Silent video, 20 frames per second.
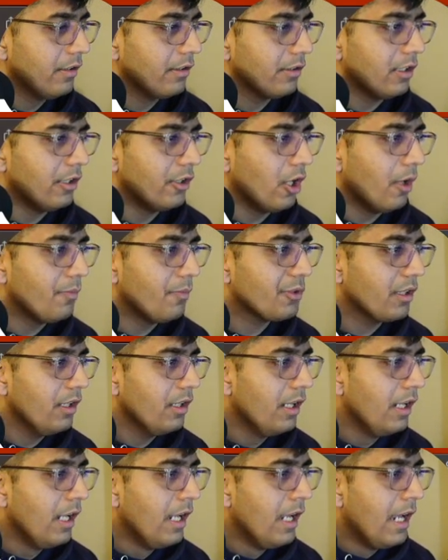Third option,
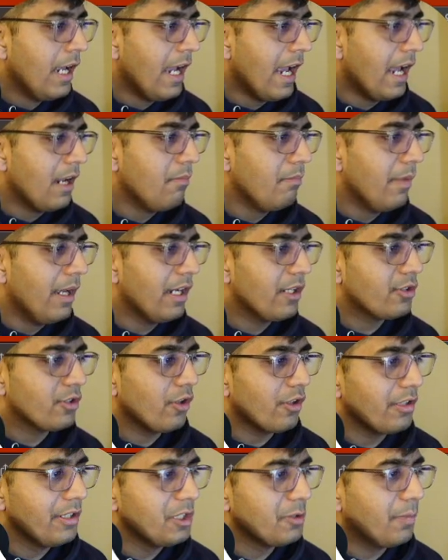and make sure
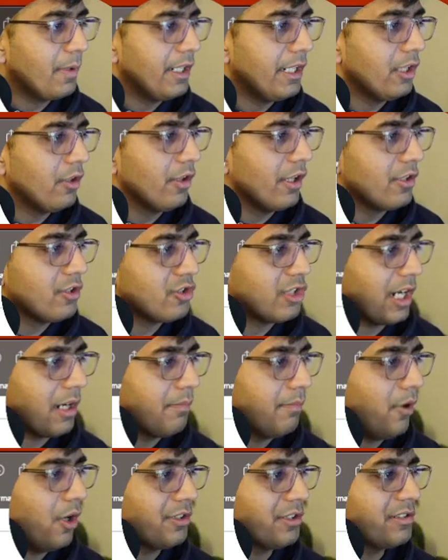this particular
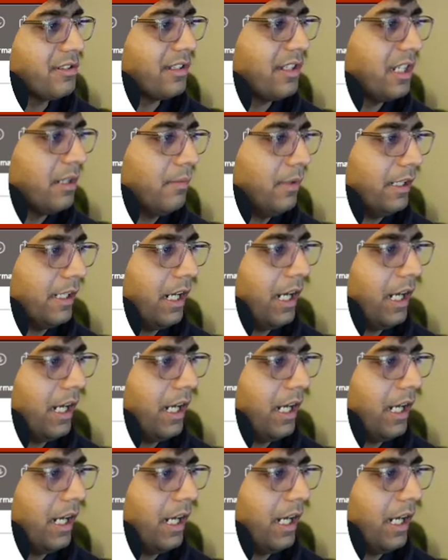checkbox is enabled.